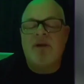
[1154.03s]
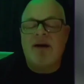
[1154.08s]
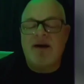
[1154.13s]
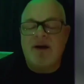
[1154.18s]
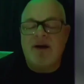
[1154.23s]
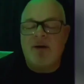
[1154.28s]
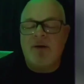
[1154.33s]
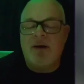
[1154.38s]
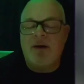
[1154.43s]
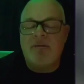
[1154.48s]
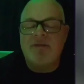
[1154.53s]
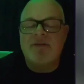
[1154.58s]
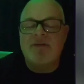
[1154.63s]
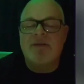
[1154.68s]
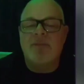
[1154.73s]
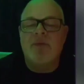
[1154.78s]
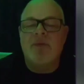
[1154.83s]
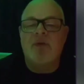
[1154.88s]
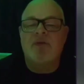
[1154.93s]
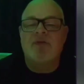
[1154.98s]
ever so
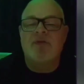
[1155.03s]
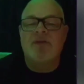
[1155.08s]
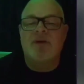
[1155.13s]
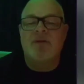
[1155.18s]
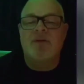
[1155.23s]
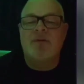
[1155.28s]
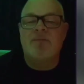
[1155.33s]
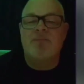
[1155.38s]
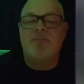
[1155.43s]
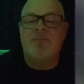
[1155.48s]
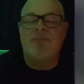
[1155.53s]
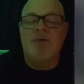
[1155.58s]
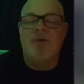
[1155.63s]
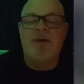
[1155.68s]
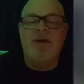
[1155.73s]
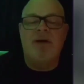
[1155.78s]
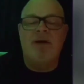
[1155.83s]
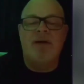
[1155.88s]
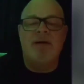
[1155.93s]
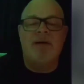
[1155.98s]
much. That was
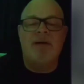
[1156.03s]
brilliant.